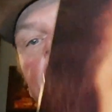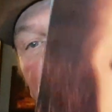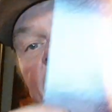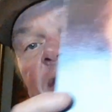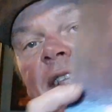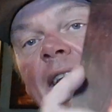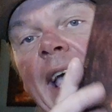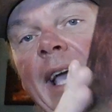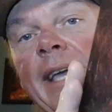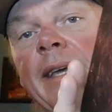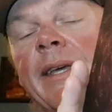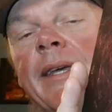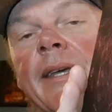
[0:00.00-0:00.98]
my
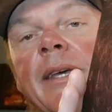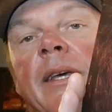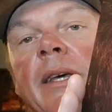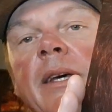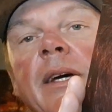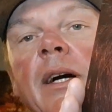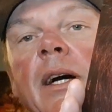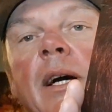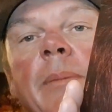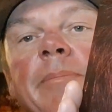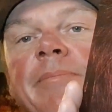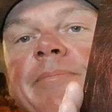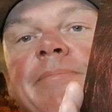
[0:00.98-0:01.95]
stack.
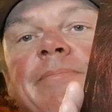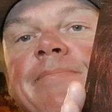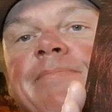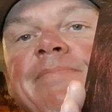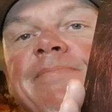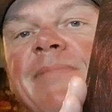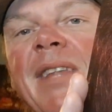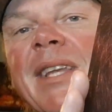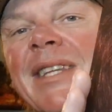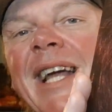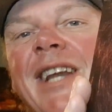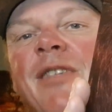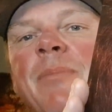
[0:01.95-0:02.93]
Not
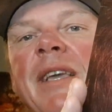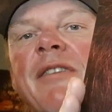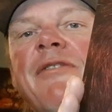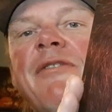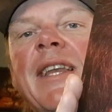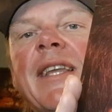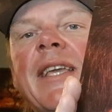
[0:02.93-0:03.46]
as big a fan of